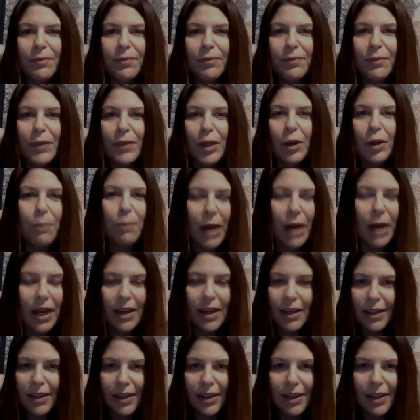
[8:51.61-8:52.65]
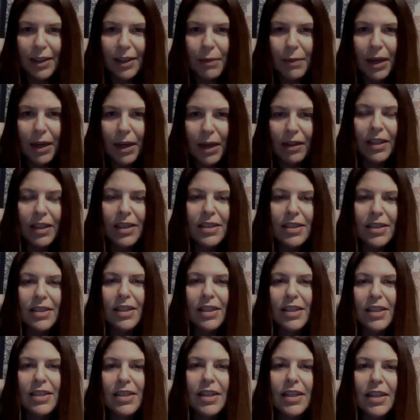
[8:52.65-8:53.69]
you know my email is
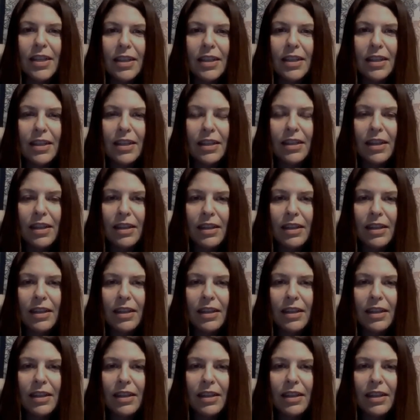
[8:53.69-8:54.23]
listed in the